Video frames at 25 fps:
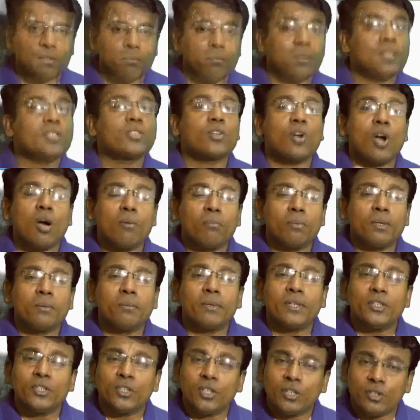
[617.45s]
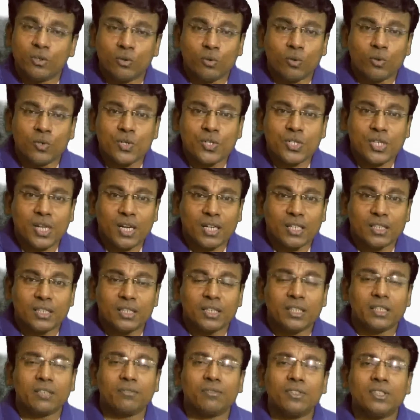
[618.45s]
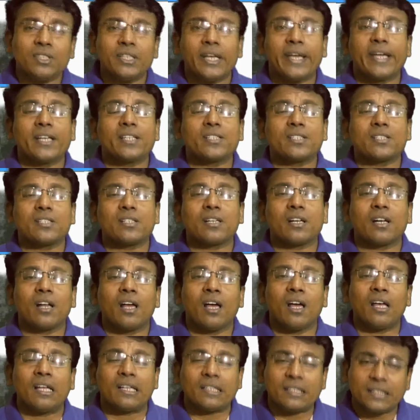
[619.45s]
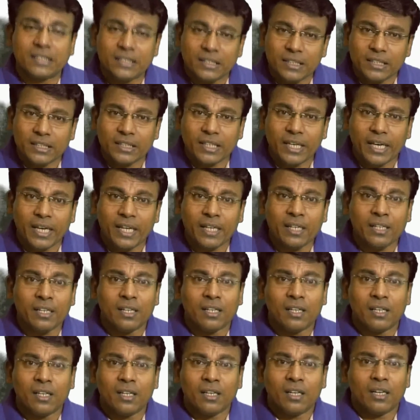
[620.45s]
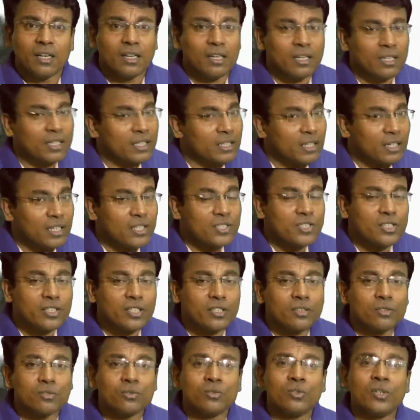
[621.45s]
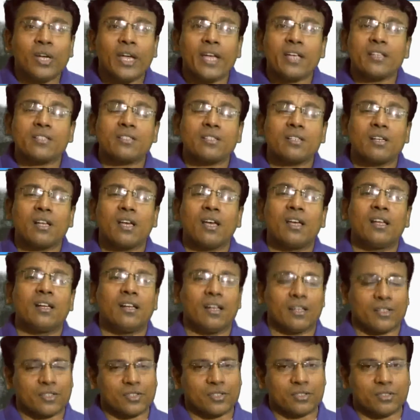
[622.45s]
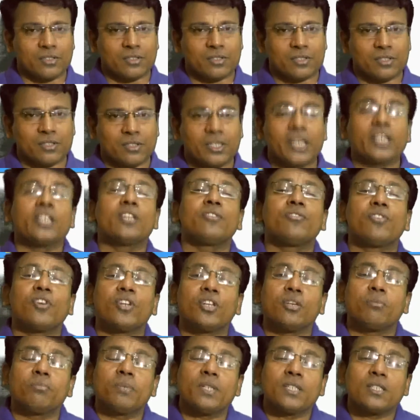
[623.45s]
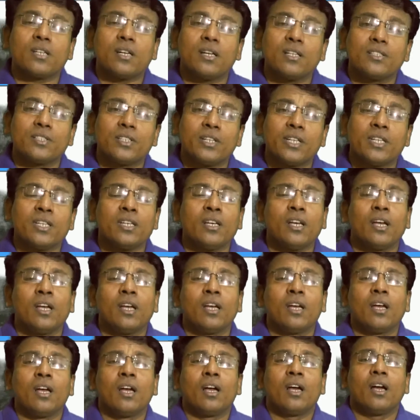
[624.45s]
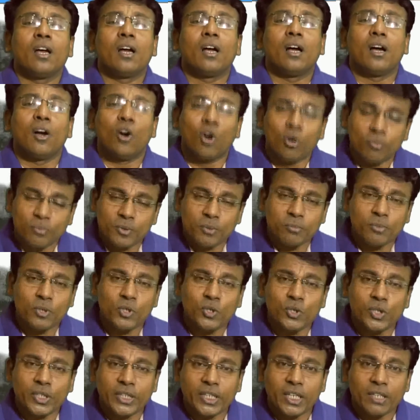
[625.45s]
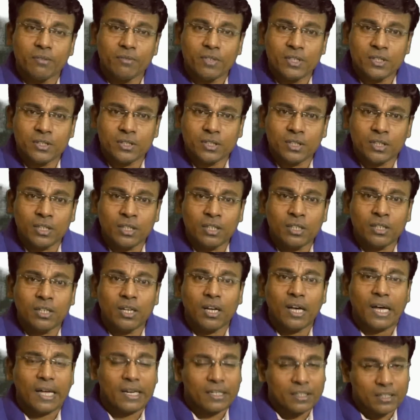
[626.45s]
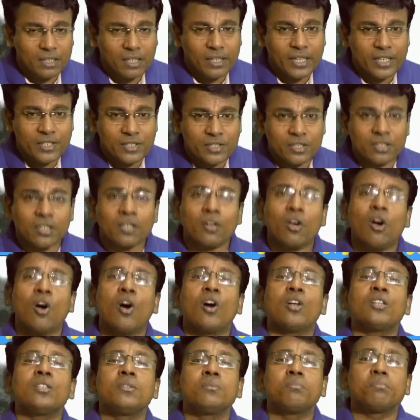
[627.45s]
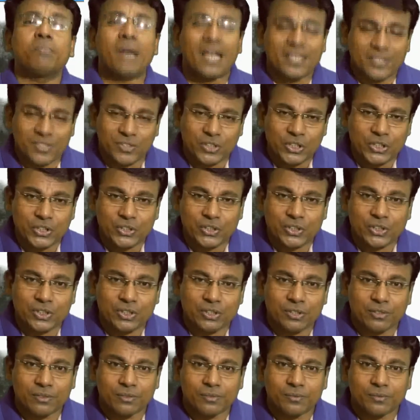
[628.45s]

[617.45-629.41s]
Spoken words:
Please complement your notes and learning with extra reading and listening to extra lectures. Thank you for your patient listening. Hope to meet you again with another lecture on pastiche.